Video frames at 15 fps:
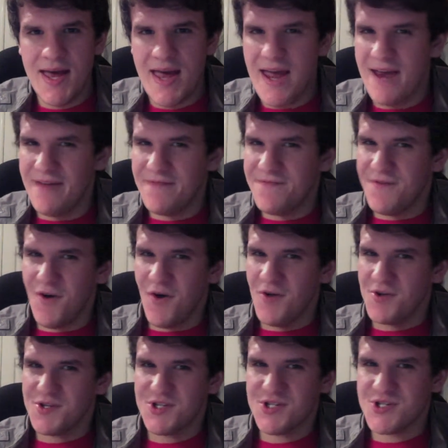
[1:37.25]
and it
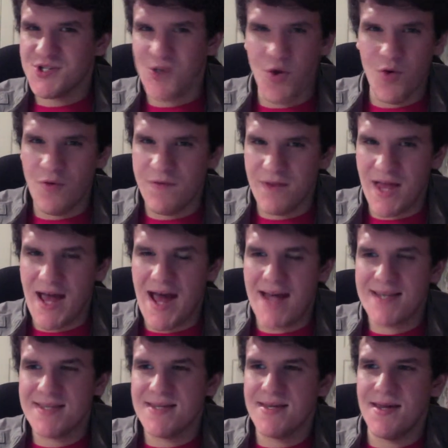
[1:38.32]
falls so
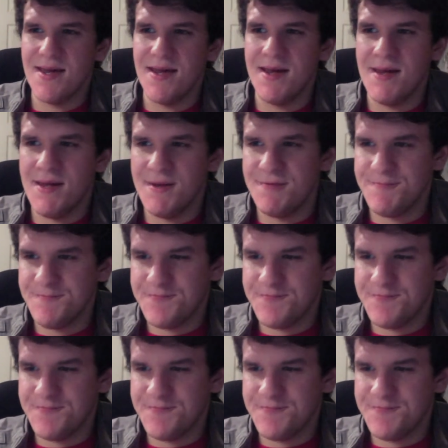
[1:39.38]
flat and